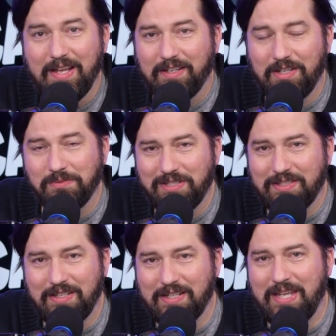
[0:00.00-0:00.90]
You don't
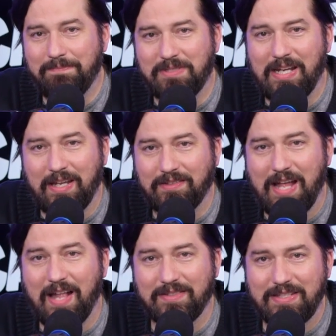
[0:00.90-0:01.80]
just get to keep digging
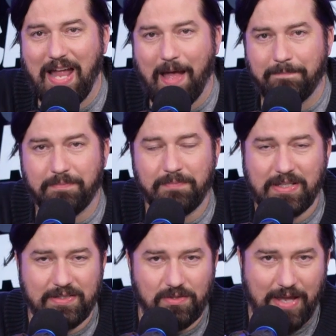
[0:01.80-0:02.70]
nonstop
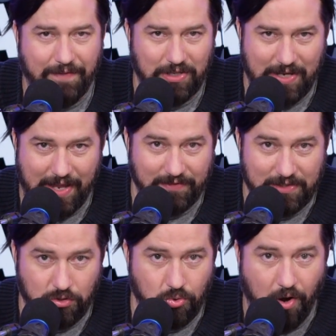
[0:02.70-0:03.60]
because you have an
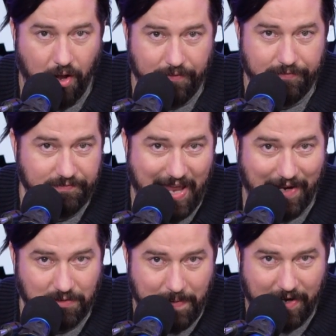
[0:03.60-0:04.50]
endless trough of
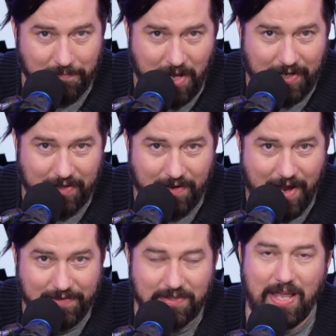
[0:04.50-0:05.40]
taxpayer money. There
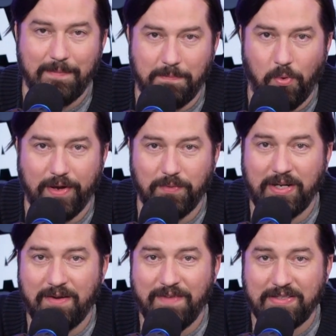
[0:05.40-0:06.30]
has to come a point when
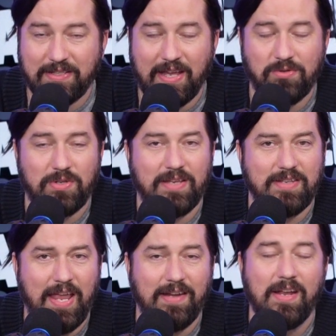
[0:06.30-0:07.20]
an investigation has
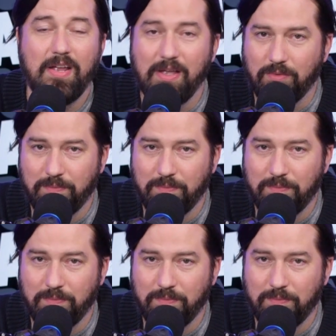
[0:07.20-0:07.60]
to end. We'll